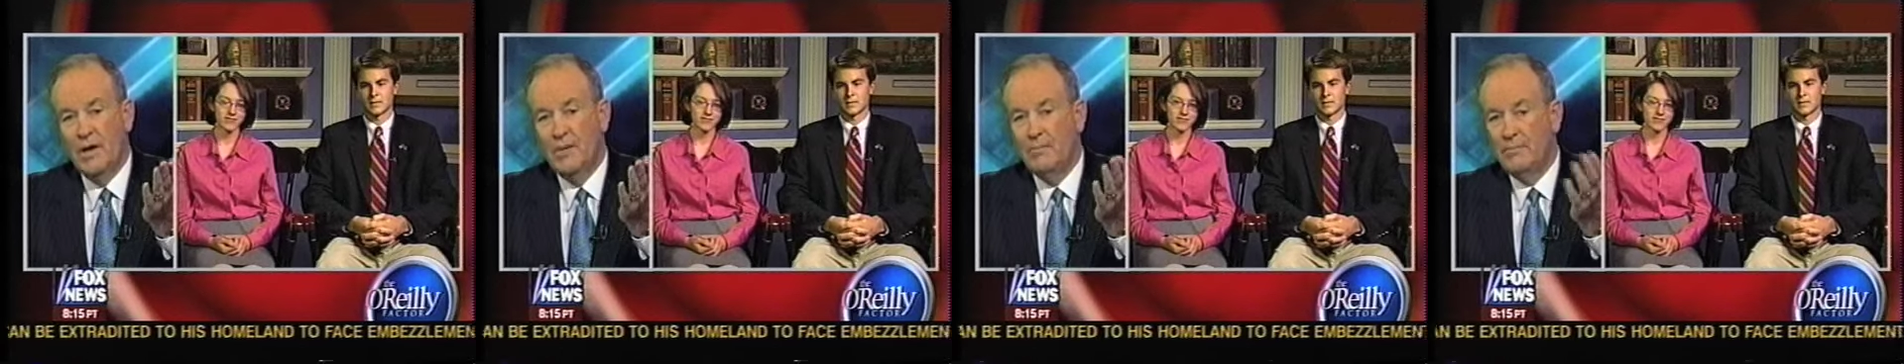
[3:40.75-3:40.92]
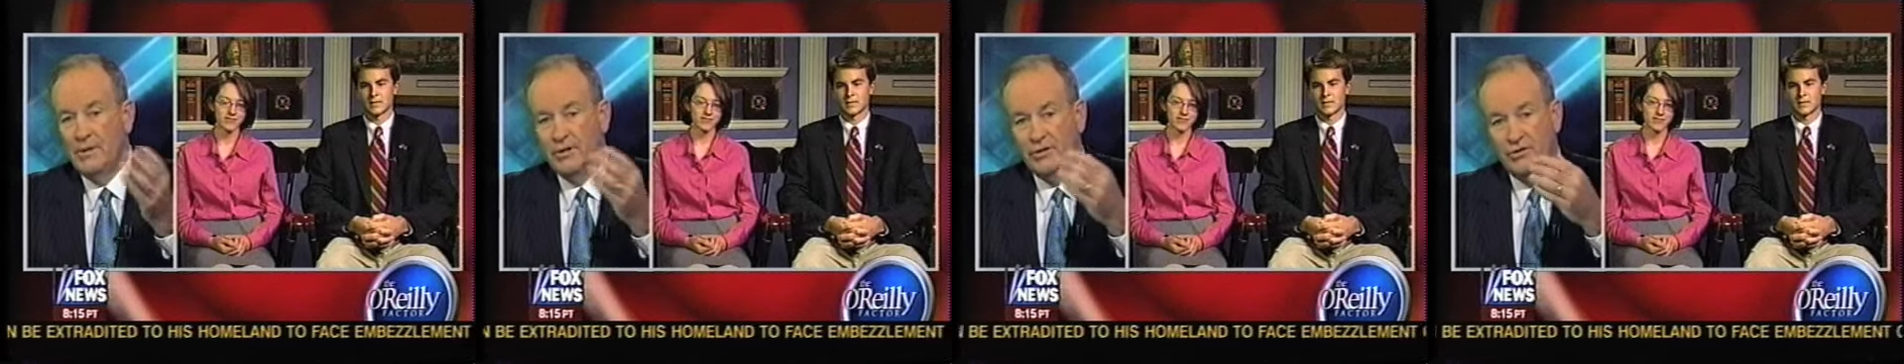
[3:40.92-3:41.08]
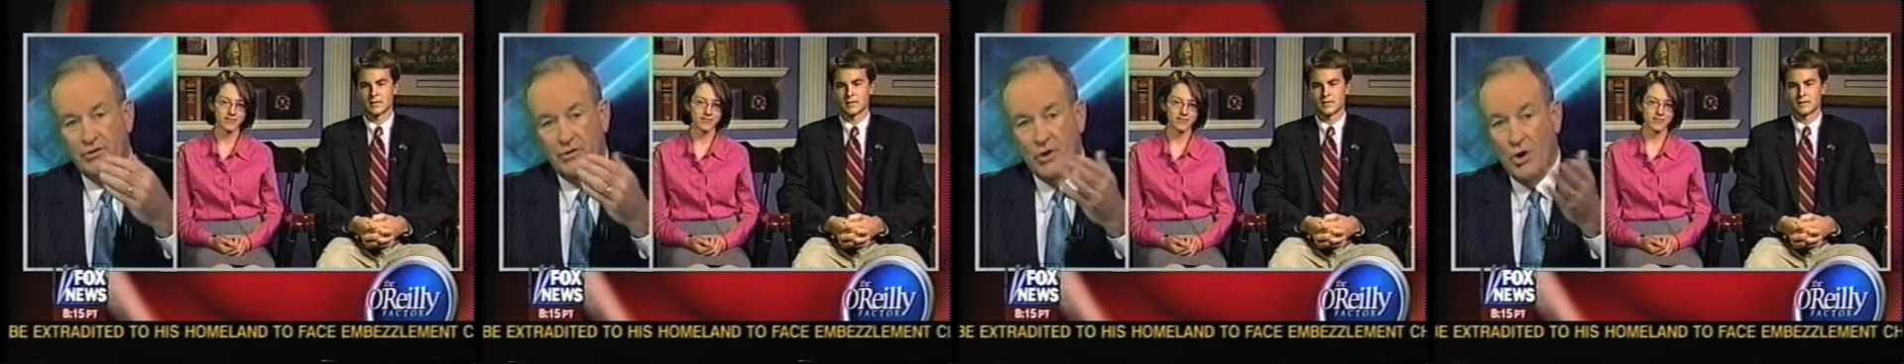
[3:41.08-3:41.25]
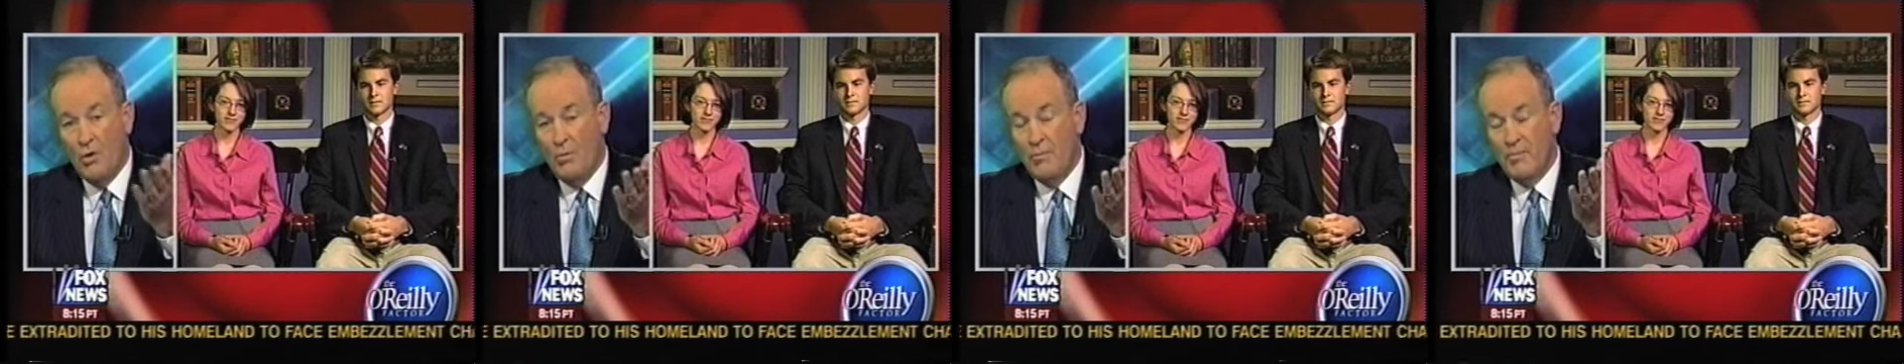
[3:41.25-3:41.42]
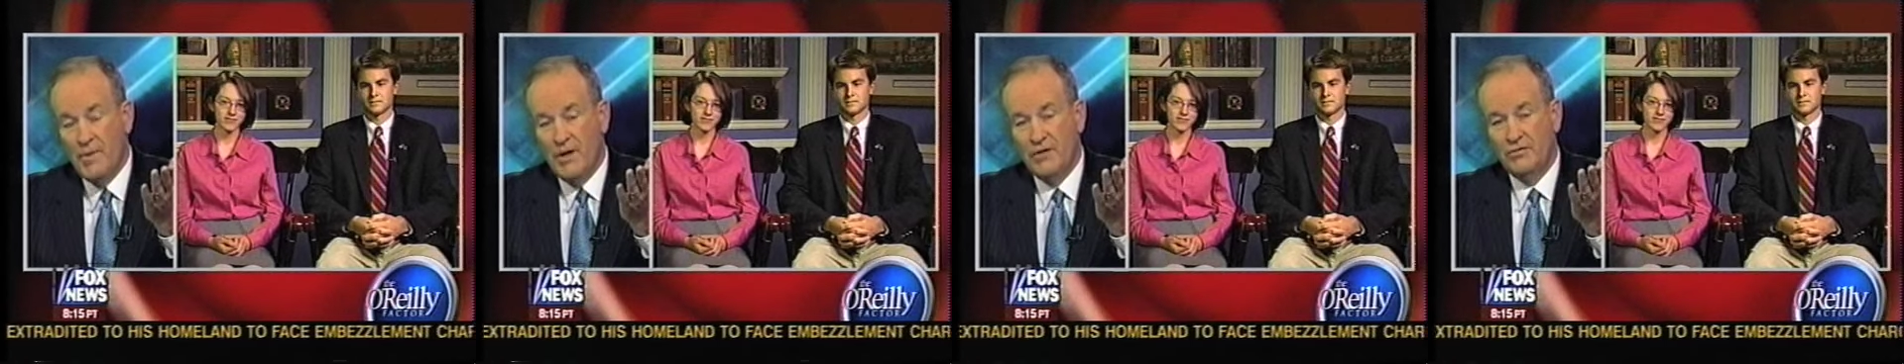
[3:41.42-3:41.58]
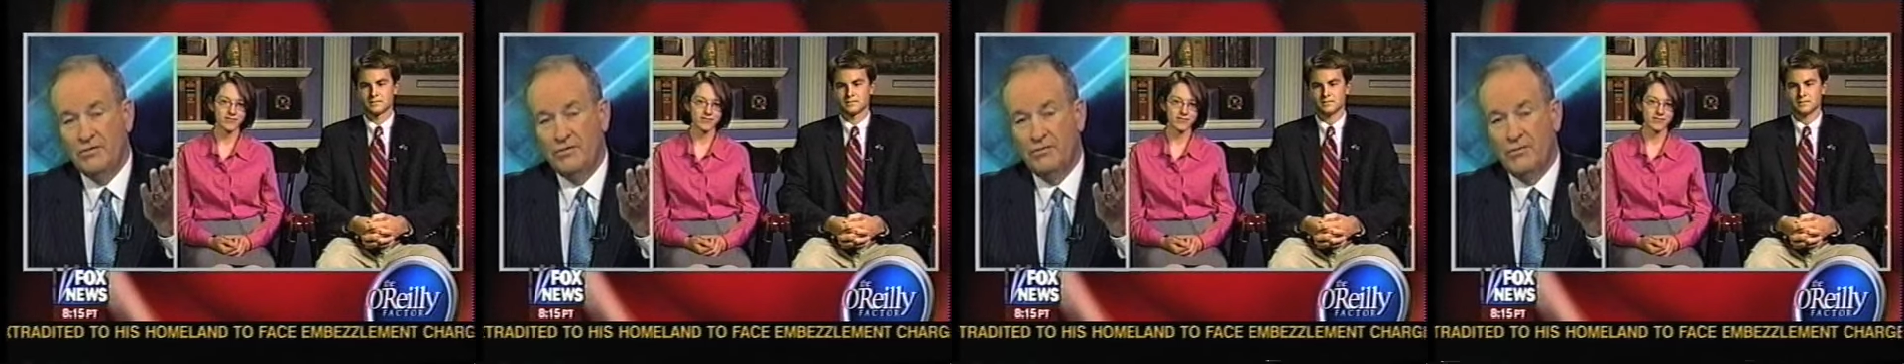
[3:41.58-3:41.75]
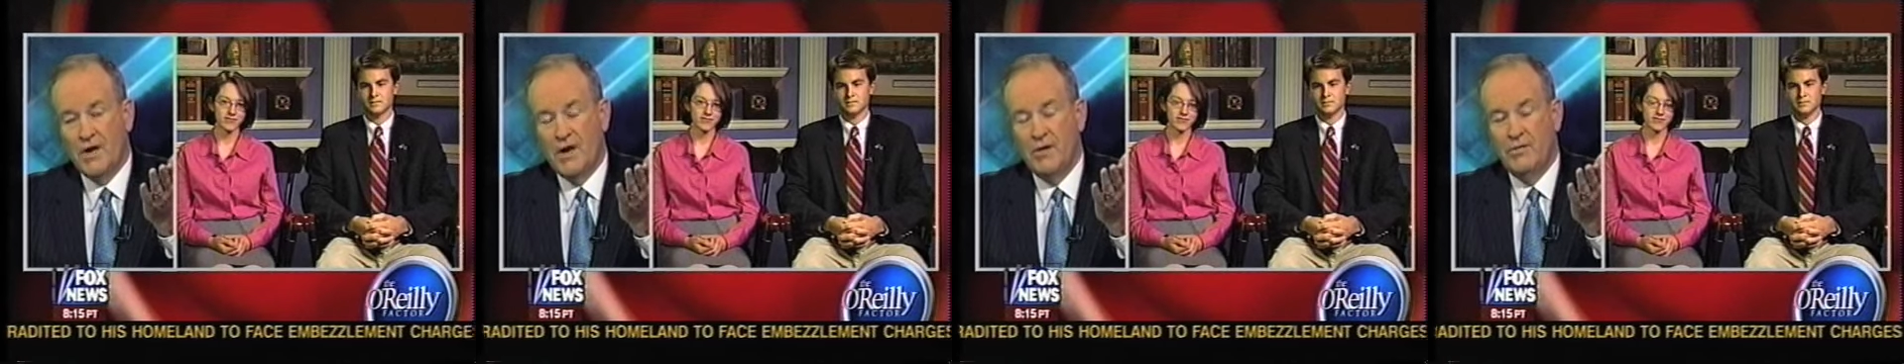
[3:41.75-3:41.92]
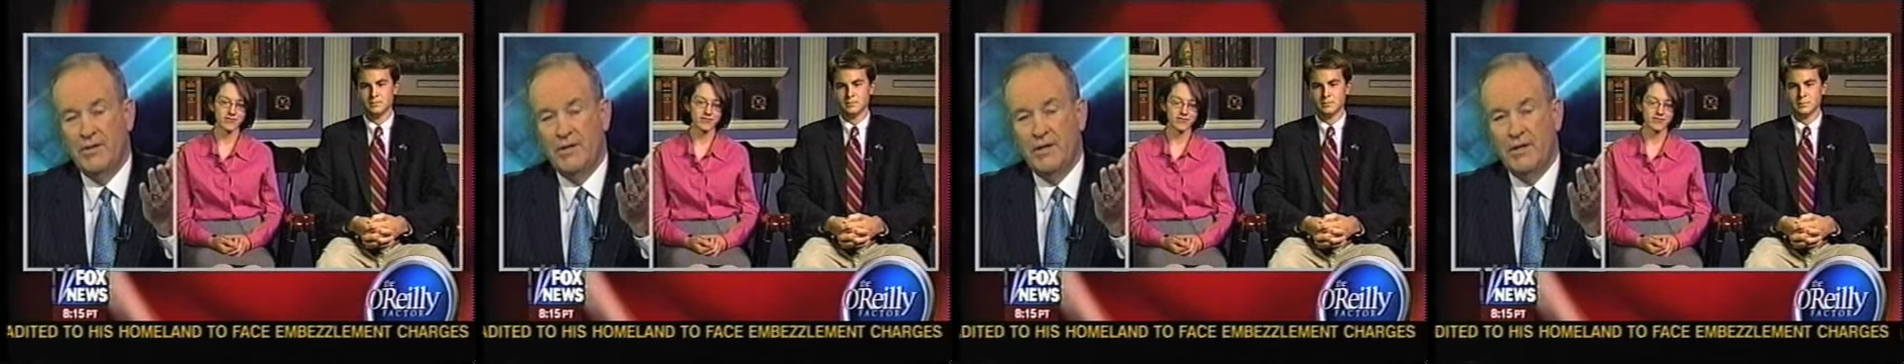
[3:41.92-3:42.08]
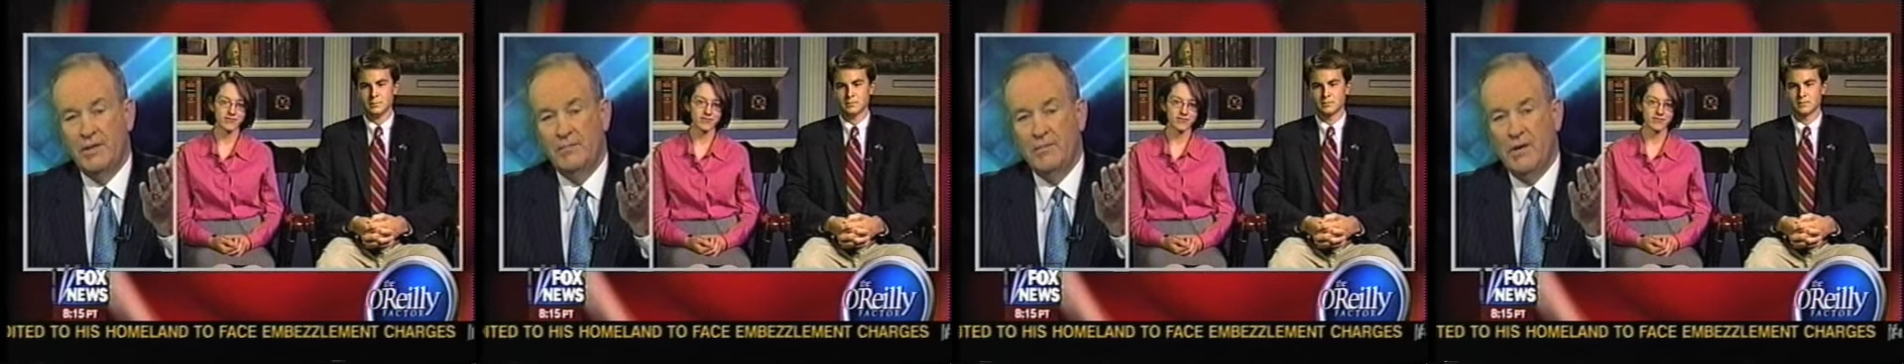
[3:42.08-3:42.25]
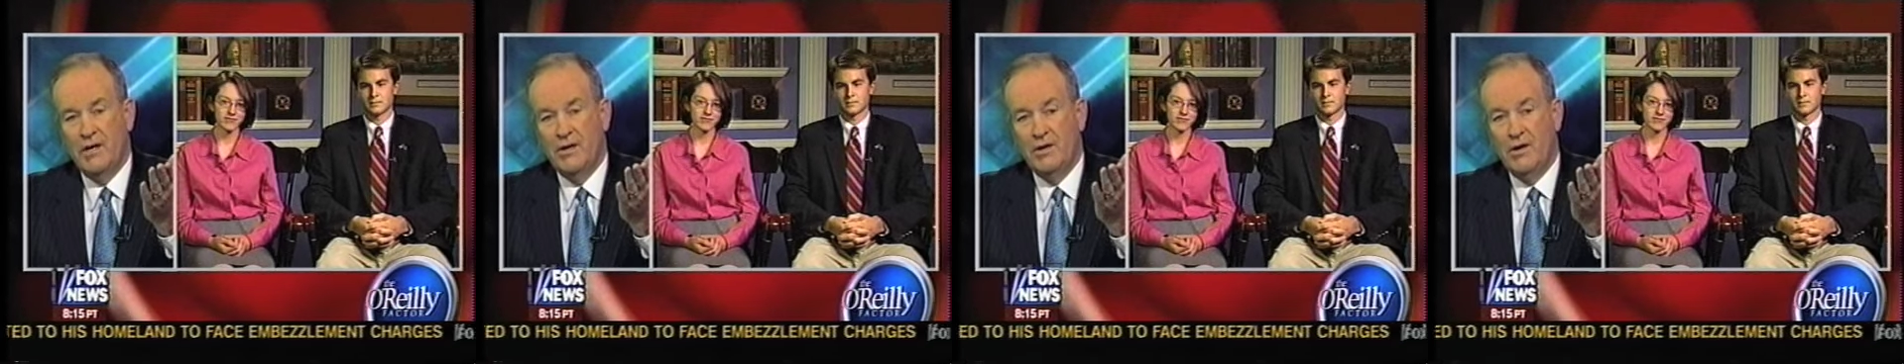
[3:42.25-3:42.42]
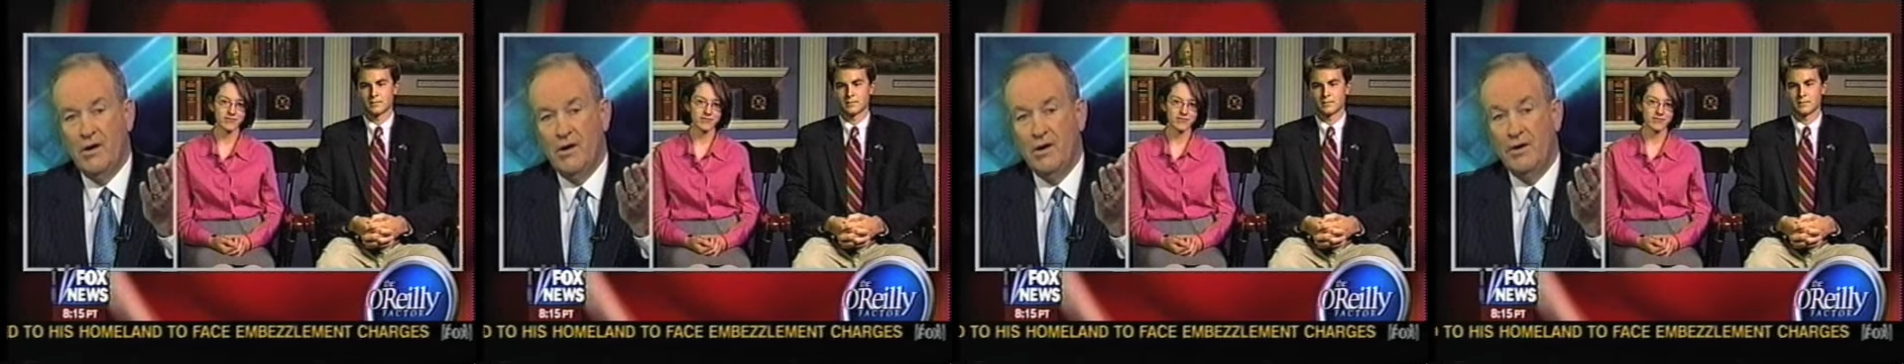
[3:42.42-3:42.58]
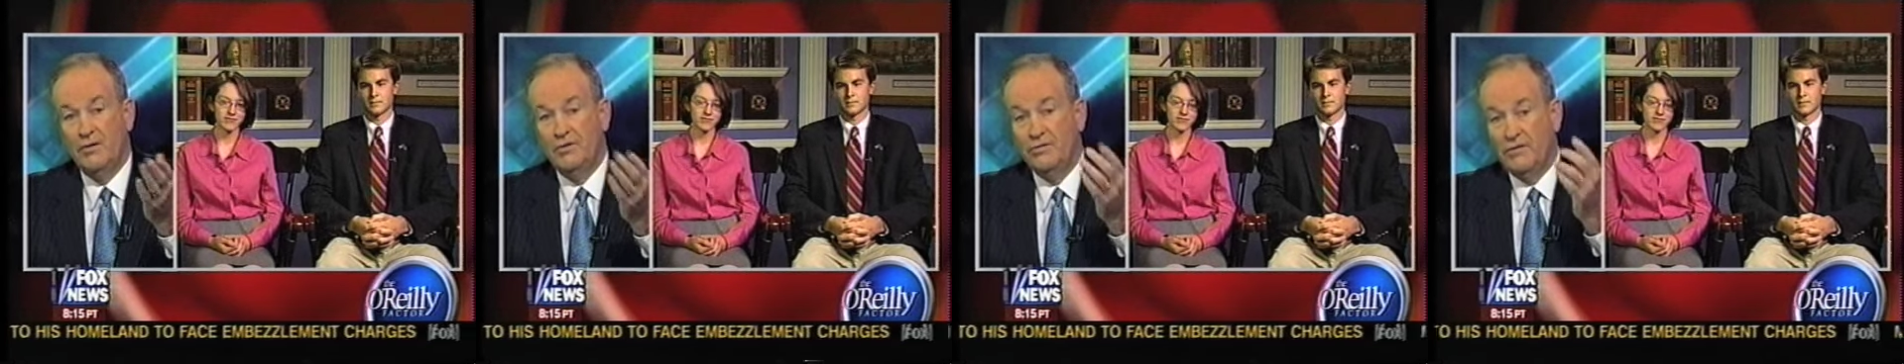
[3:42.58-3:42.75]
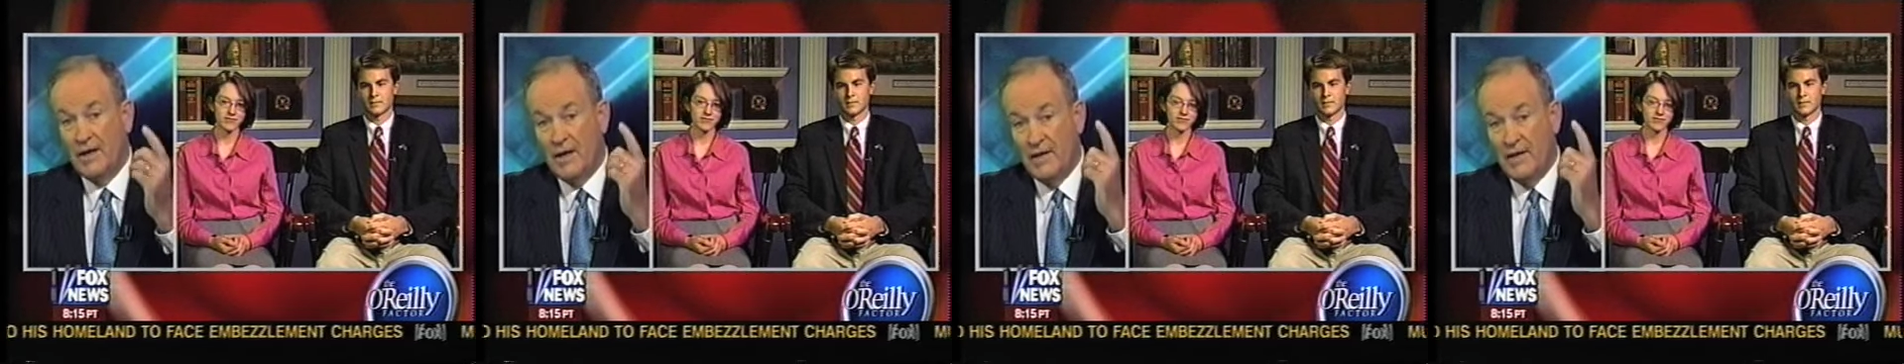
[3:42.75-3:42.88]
but don't mess around with any minorities,